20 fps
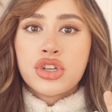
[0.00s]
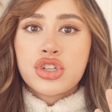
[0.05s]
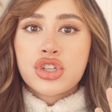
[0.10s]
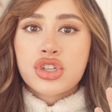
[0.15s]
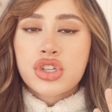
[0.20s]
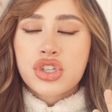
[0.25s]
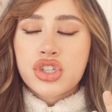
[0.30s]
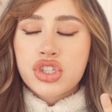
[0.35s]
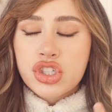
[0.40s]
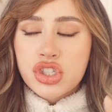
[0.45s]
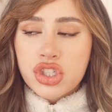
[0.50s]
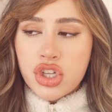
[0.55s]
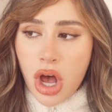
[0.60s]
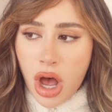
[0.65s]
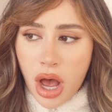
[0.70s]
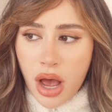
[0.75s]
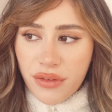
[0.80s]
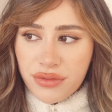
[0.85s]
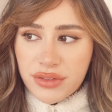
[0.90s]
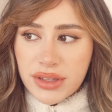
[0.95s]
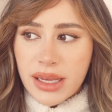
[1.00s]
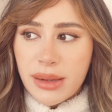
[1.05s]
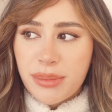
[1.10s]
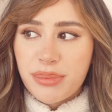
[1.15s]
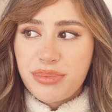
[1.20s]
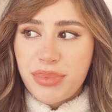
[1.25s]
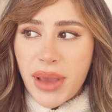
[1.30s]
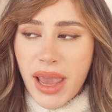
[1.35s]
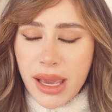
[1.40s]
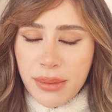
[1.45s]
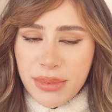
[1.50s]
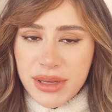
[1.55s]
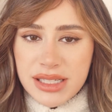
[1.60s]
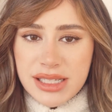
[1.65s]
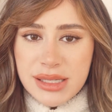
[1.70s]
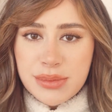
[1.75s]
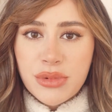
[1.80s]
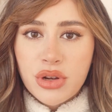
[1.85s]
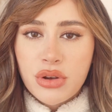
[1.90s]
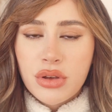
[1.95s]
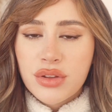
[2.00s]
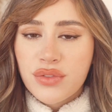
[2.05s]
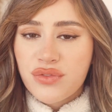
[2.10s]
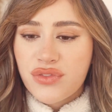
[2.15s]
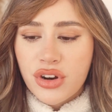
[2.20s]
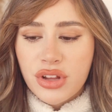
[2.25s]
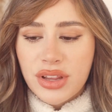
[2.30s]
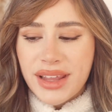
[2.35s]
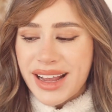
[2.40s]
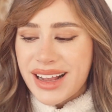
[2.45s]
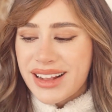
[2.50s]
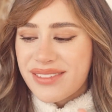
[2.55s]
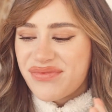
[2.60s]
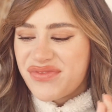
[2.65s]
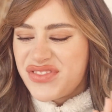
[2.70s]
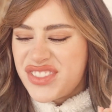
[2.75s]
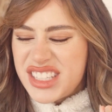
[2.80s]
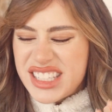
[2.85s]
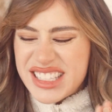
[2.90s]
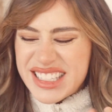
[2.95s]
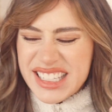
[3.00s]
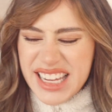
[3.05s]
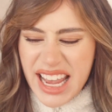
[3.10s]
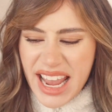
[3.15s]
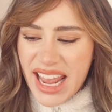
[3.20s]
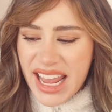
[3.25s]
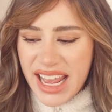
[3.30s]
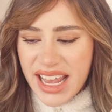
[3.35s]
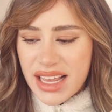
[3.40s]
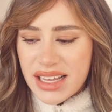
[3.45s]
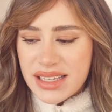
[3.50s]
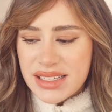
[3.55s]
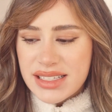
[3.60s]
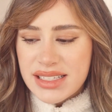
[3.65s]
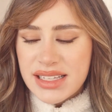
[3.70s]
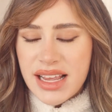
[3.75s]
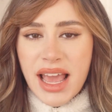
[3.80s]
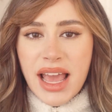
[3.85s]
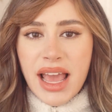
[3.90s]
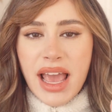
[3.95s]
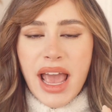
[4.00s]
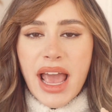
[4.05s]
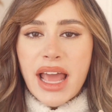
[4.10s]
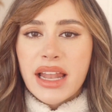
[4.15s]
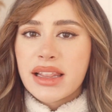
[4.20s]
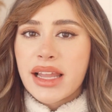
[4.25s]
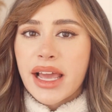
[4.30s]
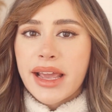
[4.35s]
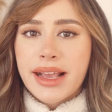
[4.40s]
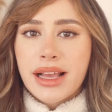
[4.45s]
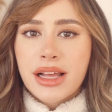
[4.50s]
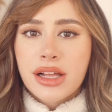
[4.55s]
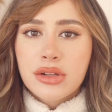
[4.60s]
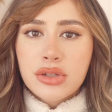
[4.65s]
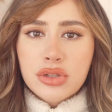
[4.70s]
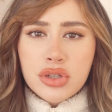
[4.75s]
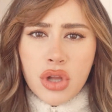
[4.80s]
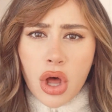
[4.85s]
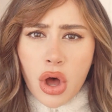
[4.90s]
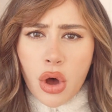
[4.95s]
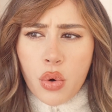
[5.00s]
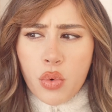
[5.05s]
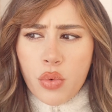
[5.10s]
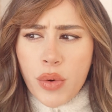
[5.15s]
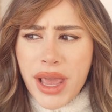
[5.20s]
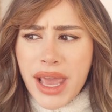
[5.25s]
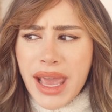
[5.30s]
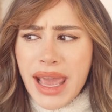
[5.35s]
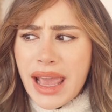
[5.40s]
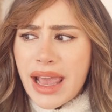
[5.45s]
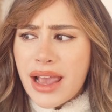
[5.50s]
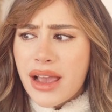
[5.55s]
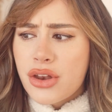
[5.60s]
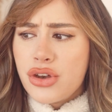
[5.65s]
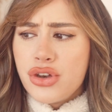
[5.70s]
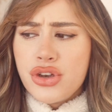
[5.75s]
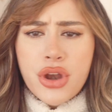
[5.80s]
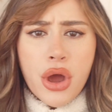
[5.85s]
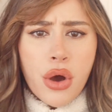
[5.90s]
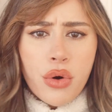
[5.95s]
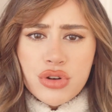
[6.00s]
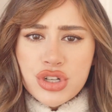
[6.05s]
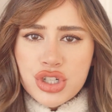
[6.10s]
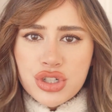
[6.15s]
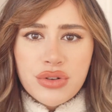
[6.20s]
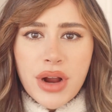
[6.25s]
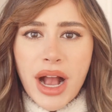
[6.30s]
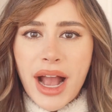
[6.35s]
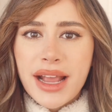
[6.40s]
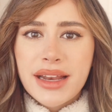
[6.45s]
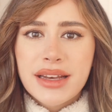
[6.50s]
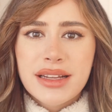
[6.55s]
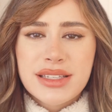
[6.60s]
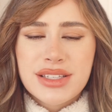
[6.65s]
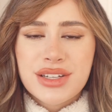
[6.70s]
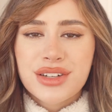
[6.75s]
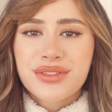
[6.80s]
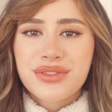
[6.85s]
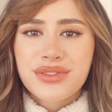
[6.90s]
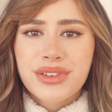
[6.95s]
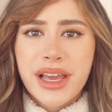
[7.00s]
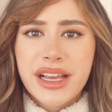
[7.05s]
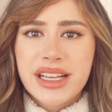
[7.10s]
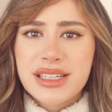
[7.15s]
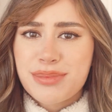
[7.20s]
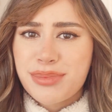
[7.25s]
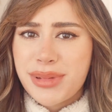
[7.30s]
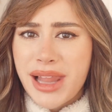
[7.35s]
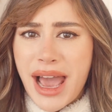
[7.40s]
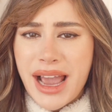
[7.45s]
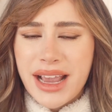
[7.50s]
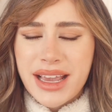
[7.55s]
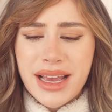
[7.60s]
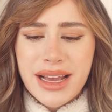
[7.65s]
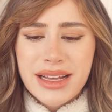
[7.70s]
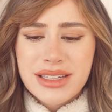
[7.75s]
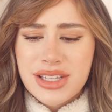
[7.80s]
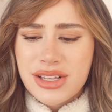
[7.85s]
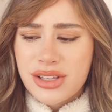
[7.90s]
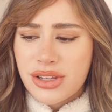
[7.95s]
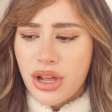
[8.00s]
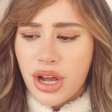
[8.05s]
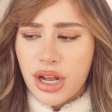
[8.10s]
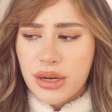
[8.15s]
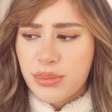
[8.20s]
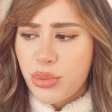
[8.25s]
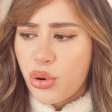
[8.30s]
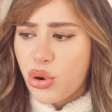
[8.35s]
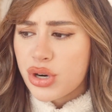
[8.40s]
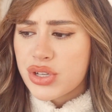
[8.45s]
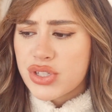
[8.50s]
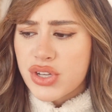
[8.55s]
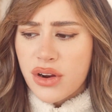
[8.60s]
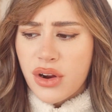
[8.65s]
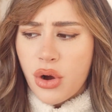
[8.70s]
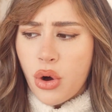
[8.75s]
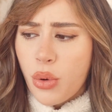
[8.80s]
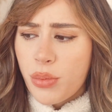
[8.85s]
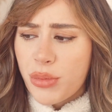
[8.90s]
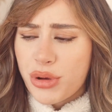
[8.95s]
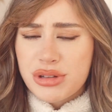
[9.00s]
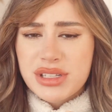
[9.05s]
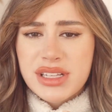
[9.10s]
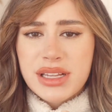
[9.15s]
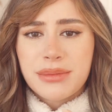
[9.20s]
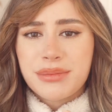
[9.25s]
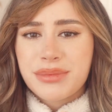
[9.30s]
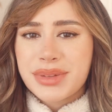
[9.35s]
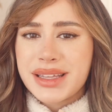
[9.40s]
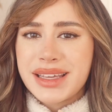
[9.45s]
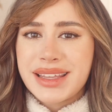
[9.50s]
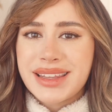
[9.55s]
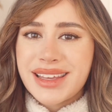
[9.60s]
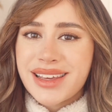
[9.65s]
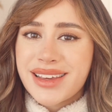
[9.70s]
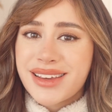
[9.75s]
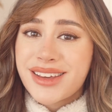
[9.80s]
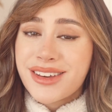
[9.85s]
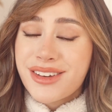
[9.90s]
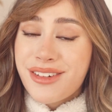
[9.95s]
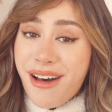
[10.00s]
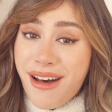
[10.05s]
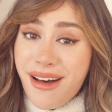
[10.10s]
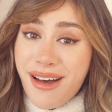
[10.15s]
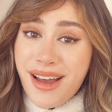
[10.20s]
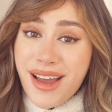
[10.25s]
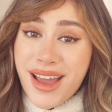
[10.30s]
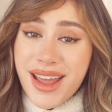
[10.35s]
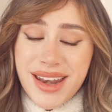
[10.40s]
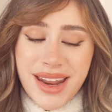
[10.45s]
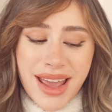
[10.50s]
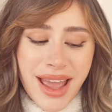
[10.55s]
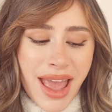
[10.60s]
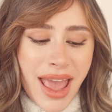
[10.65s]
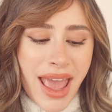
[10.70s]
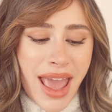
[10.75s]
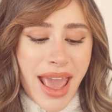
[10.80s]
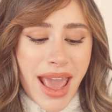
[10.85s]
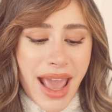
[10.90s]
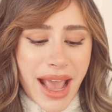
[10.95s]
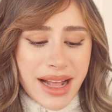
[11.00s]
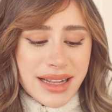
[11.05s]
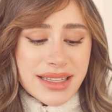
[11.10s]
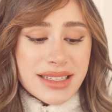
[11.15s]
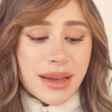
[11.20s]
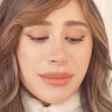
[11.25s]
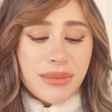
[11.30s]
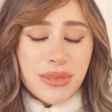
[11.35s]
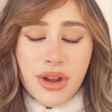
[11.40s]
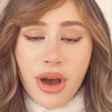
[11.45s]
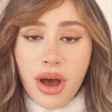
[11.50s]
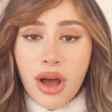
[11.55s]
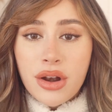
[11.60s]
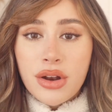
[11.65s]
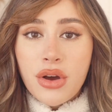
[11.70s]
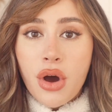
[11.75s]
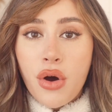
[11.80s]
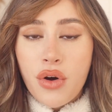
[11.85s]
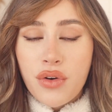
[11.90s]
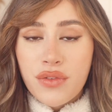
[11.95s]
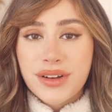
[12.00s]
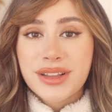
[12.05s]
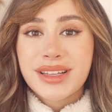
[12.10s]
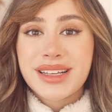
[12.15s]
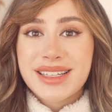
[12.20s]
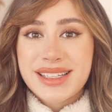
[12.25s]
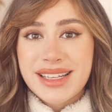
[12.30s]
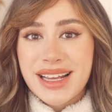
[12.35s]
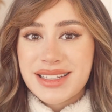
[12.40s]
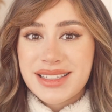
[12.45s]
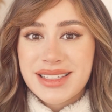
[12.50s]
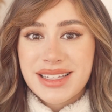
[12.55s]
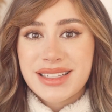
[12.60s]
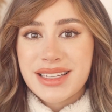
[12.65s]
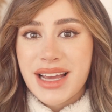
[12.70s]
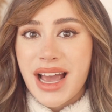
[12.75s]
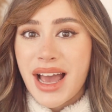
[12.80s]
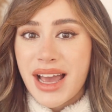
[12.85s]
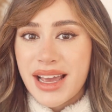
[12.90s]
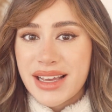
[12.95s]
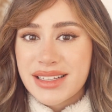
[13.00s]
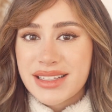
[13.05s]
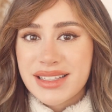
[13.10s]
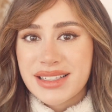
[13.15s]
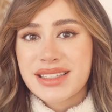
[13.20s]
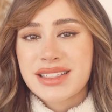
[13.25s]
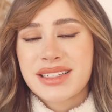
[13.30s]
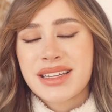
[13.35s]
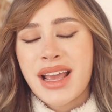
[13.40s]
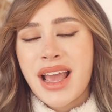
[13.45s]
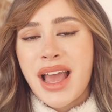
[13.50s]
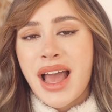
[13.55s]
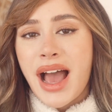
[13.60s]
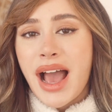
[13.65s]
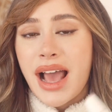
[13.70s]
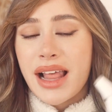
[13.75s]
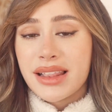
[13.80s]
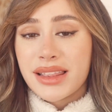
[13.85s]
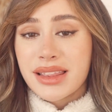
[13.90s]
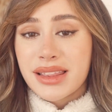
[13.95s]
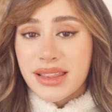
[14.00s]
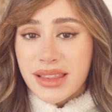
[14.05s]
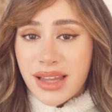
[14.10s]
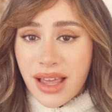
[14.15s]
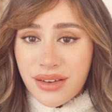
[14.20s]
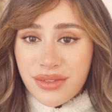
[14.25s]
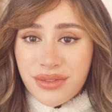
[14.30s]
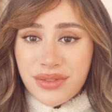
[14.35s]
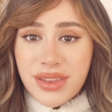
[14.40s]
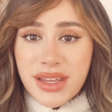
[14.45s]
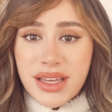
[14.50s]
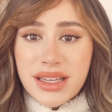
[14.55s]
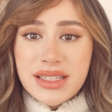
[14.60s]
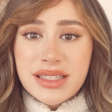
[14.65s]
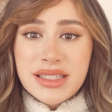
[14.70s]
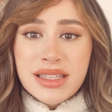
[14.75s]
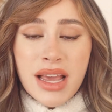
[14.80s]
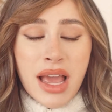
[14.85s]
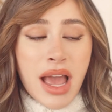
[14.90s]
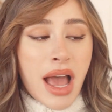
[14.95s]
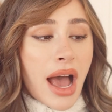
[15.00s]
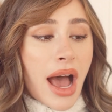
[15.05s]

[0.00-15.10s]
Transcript: soft, like baby smooth for like days, and like glowing, no dryness or flakes, blackheads, clogged pores are almost completely gone, and I'm not overly sensitized. I love this.